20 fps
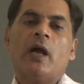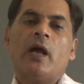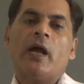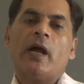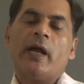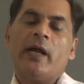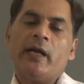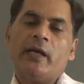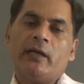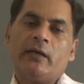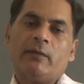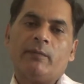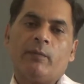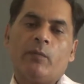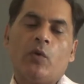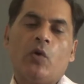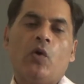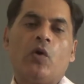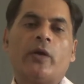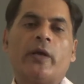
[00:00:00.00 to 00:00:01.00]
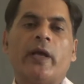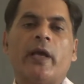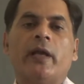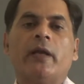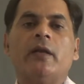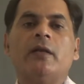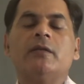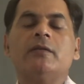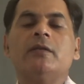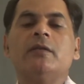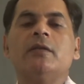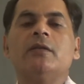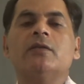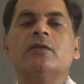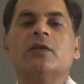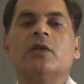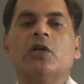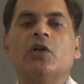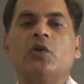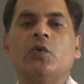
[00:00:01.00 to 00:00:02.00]
and more energy is
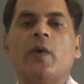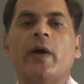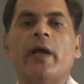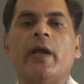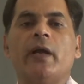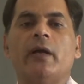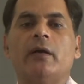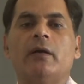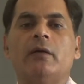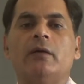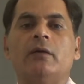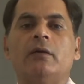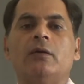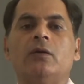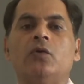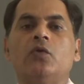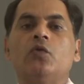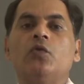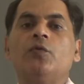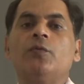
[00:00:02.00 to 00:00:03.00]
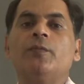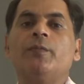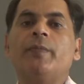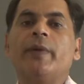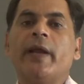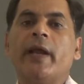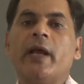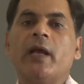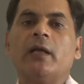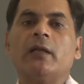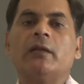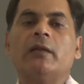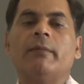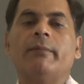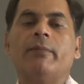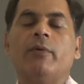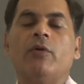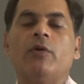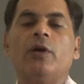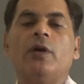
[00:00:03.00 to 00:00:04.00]
required to break the
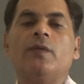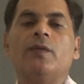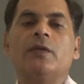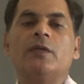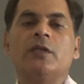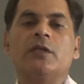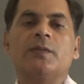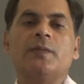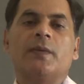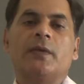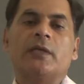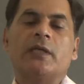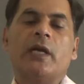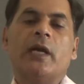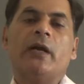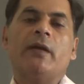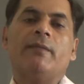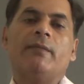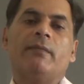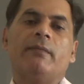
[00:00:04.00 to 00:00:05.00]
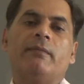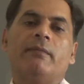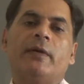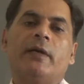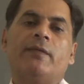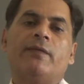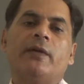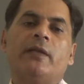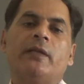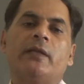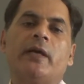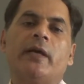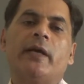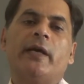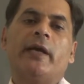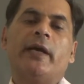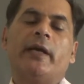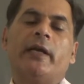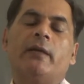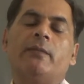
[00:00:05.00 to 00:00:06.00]
bond which is present between the
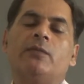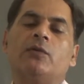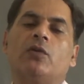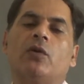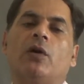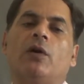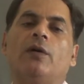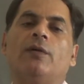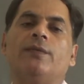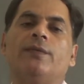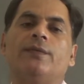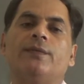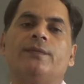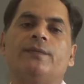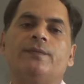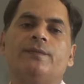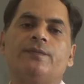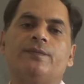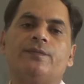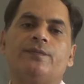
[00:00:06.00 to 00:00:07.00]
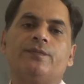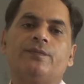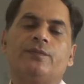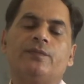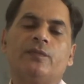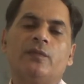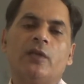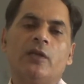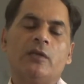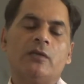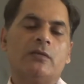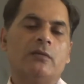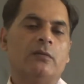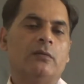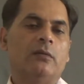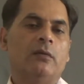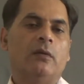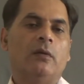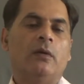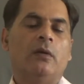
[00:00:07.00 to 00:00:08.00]
atoms of
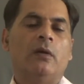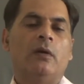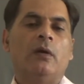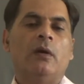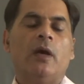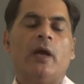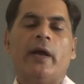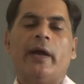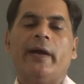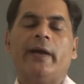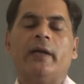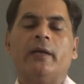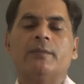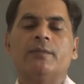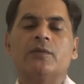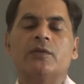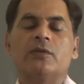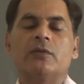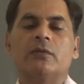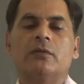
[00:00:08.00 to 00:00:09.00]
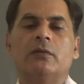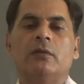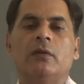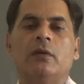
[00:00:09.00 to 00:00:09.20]
these atoms.